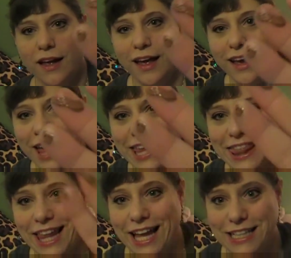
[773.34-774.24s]
I caught
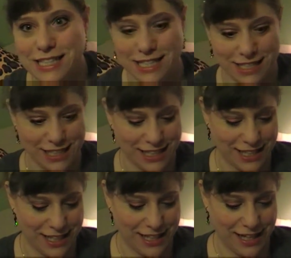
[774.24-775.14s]
lots.
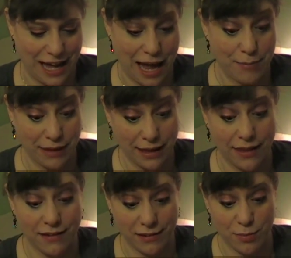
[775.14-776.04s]
I'm thinking
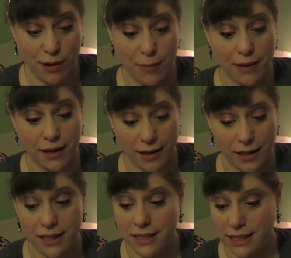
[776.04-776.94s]
this is probably a
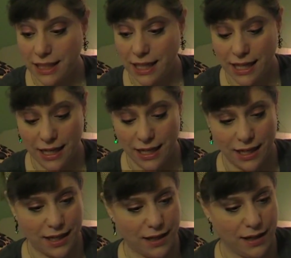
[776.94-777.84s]
color and
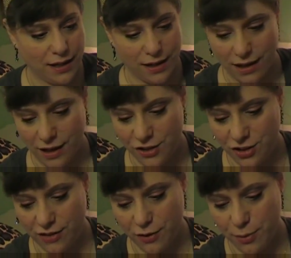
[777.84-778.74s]
I
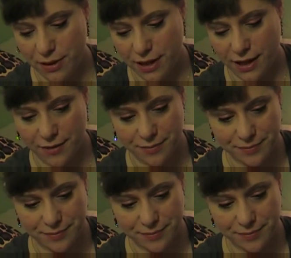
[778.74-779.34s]
shouldn't have opened that.